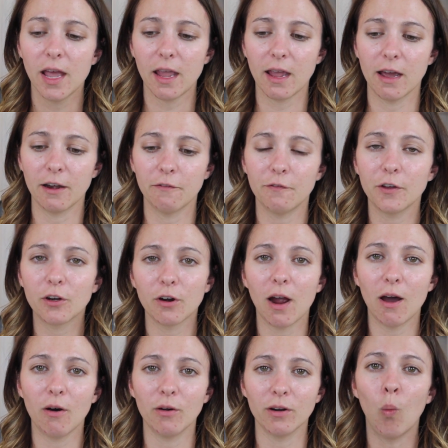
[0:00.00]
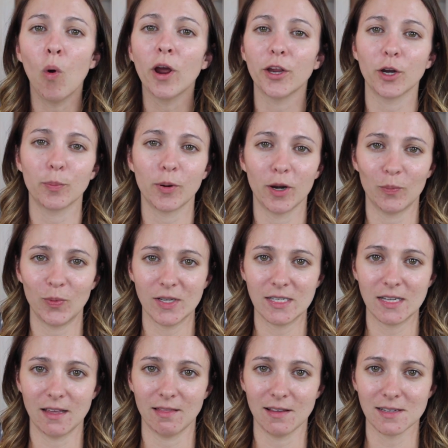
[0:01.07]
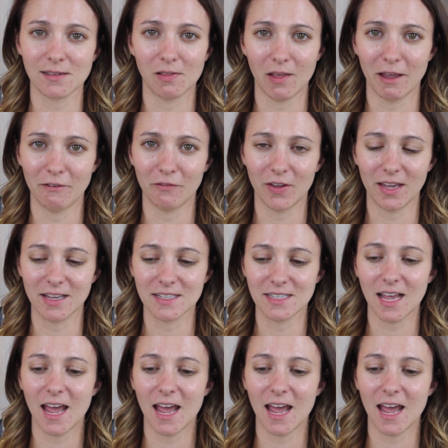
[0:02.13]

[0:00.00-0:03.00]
and figure out what your purpose in this life is.